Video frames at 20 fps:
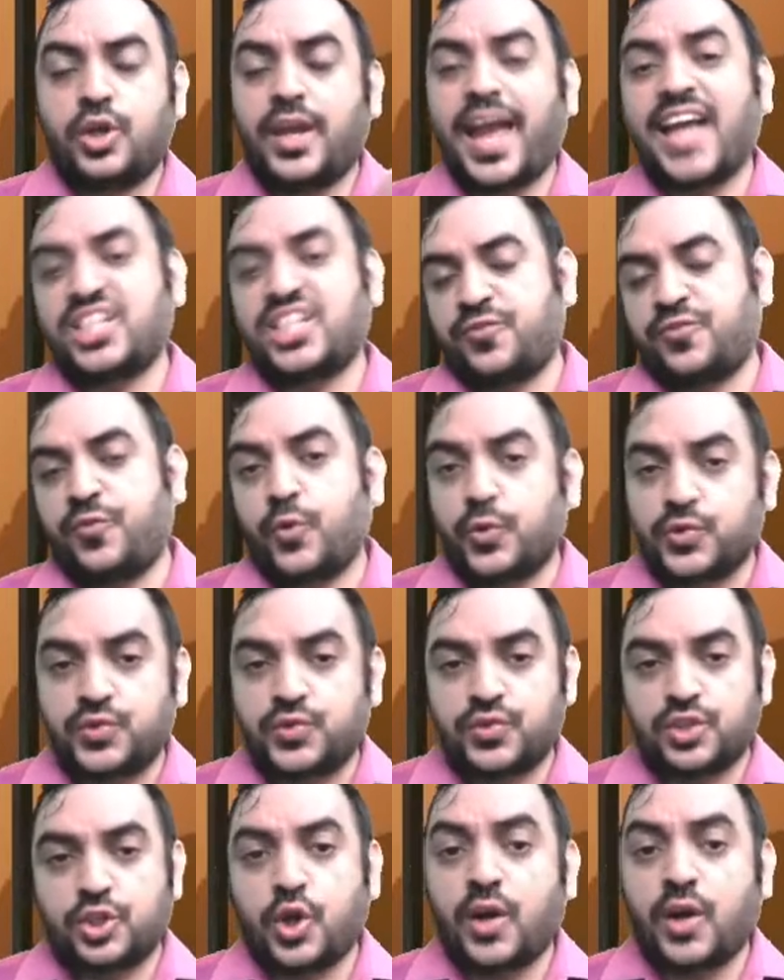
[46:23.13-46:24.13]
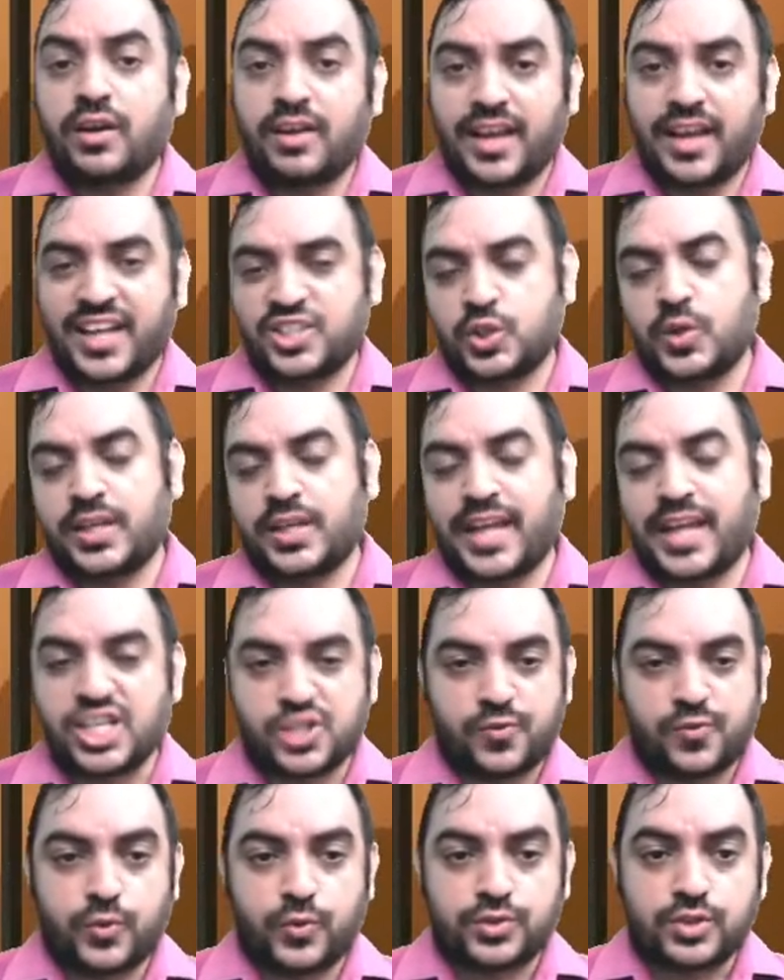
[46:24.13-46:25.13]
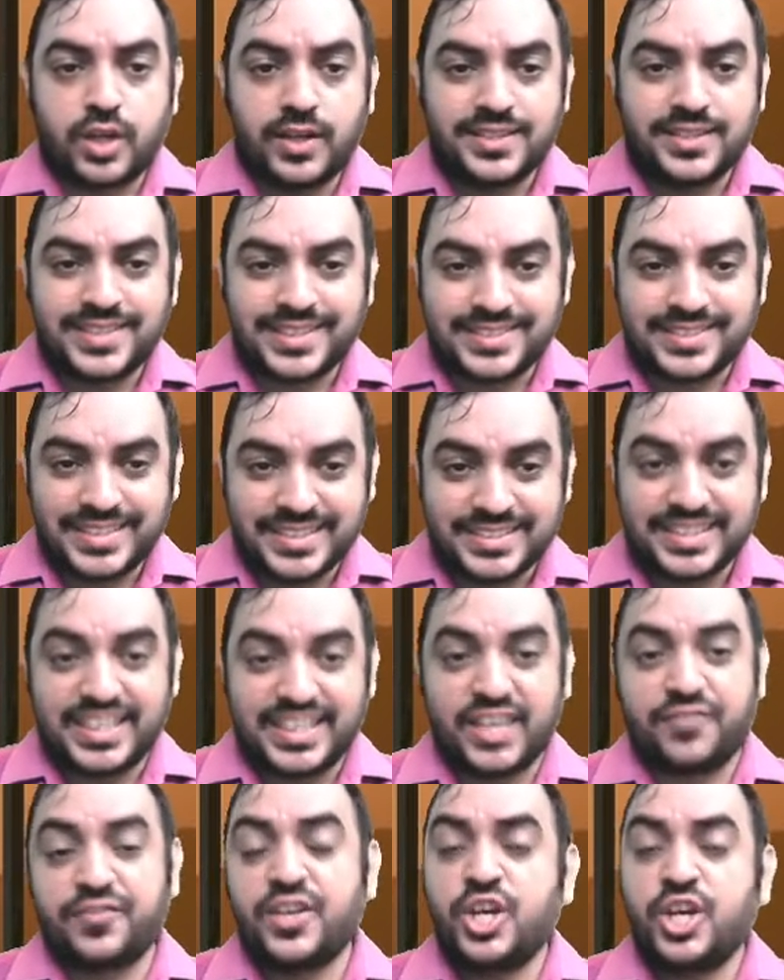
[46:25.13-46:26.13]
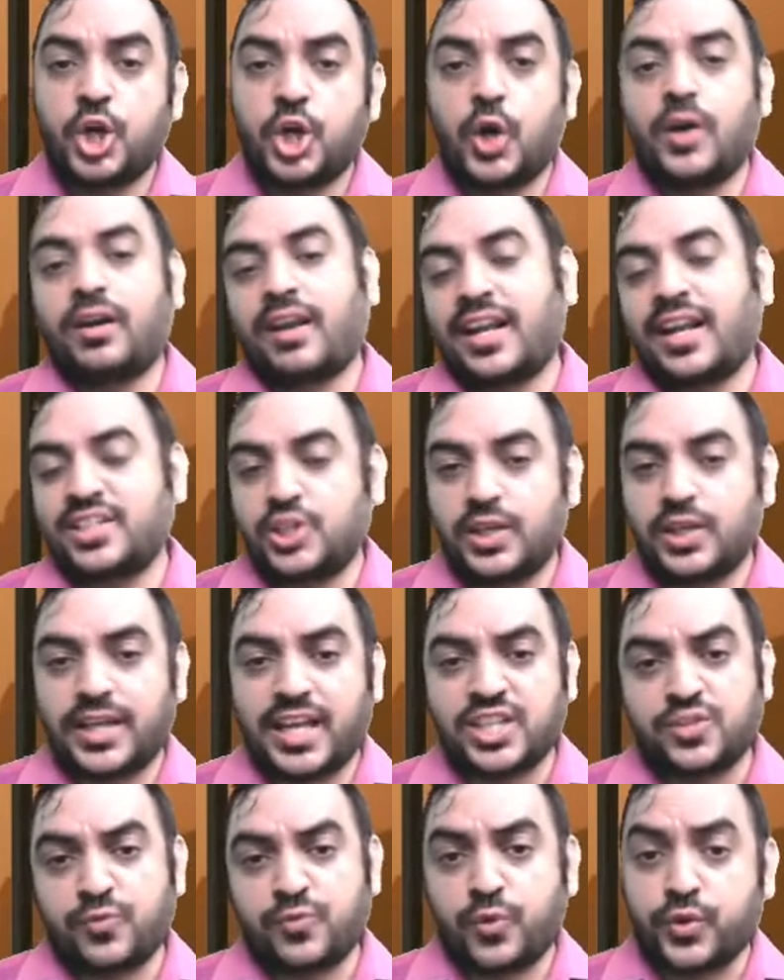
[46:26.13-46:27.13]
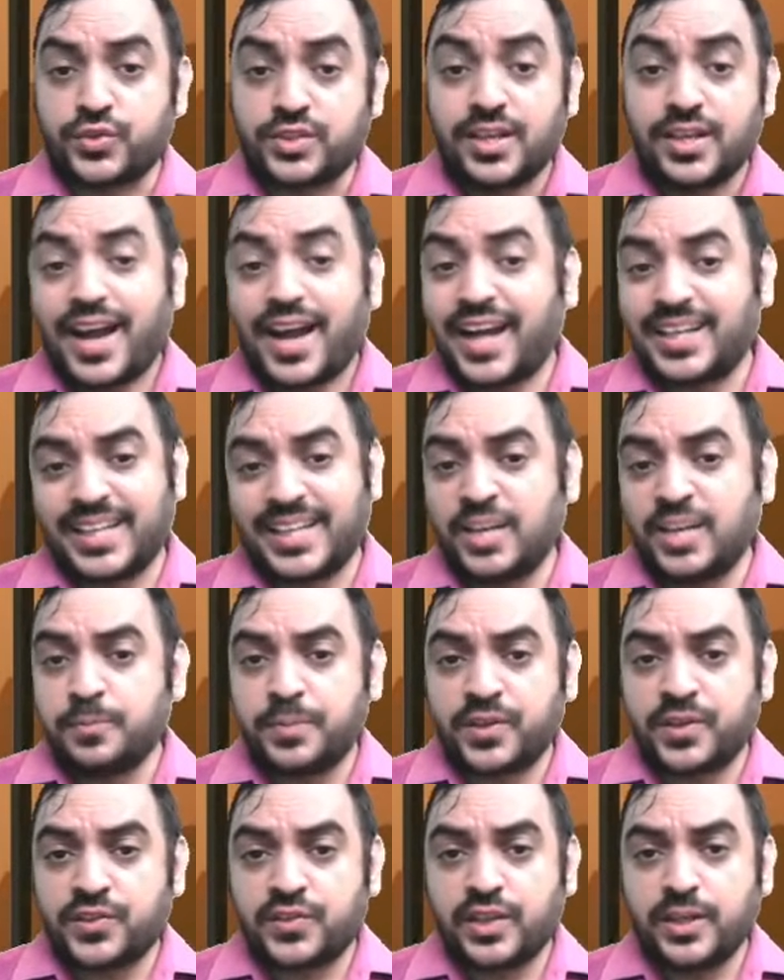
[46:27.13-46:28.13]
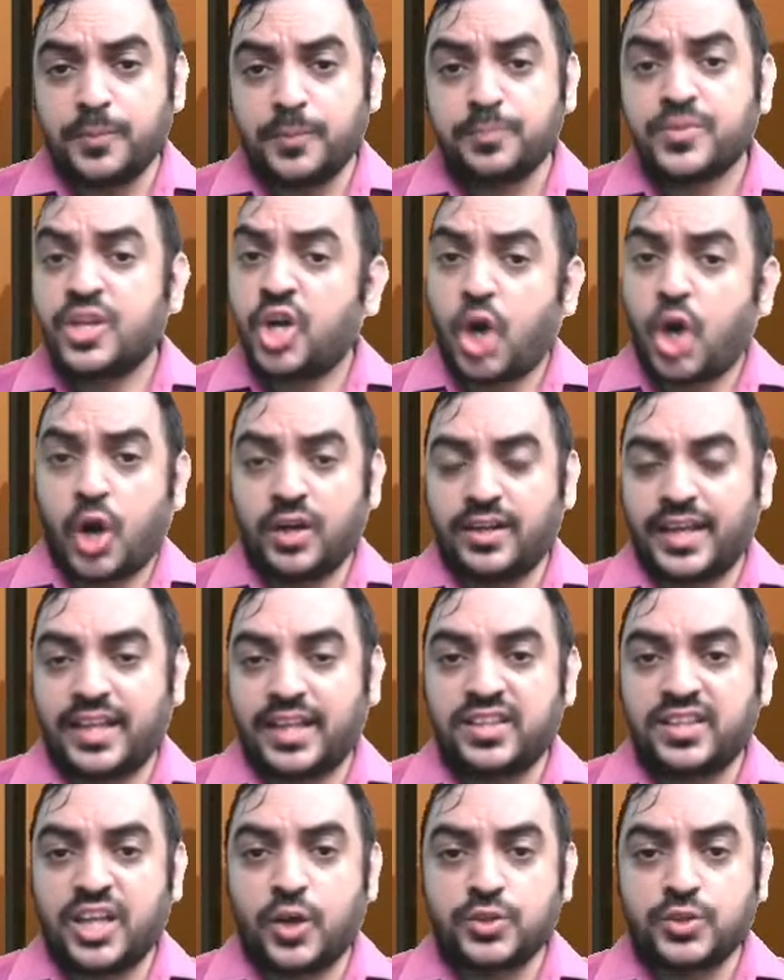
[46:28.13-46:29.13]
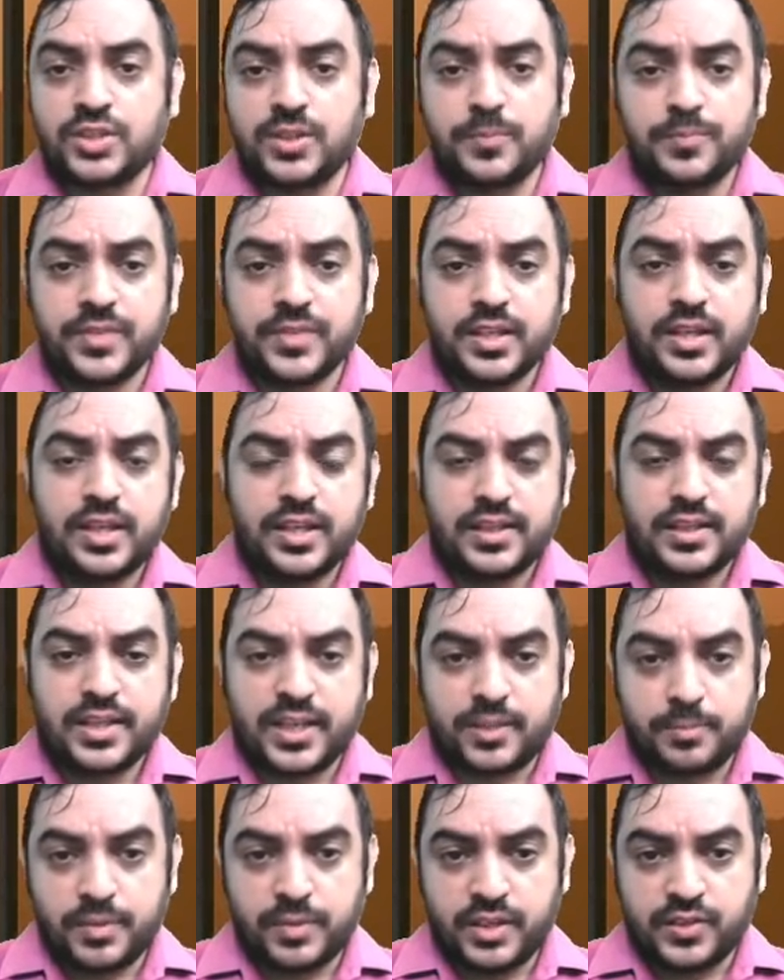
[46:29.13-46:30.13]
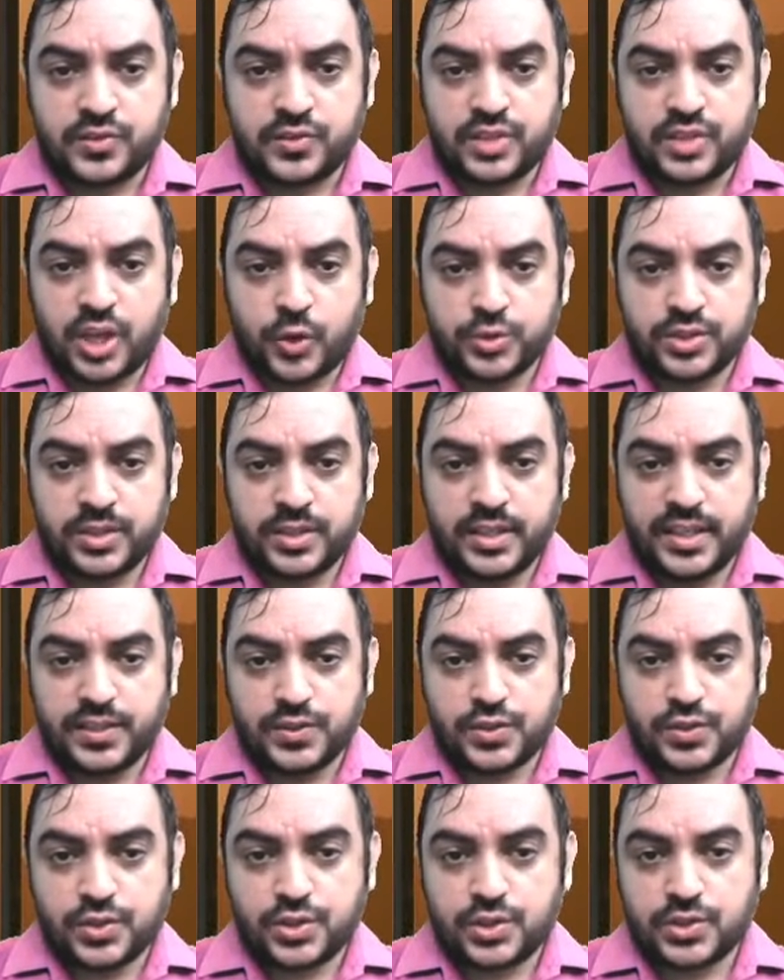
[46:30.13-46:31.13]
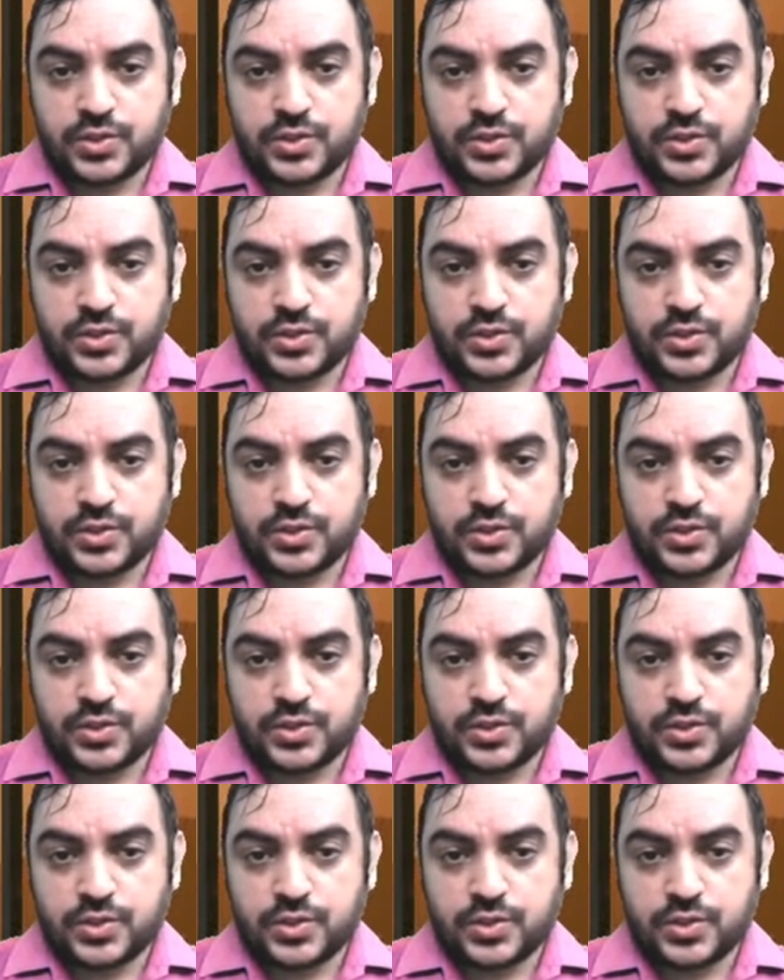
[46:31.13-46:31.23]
cash flows contractual cash flows i'll say ccf contractual cash flows at 10% on 10,000. That means 1,000 each.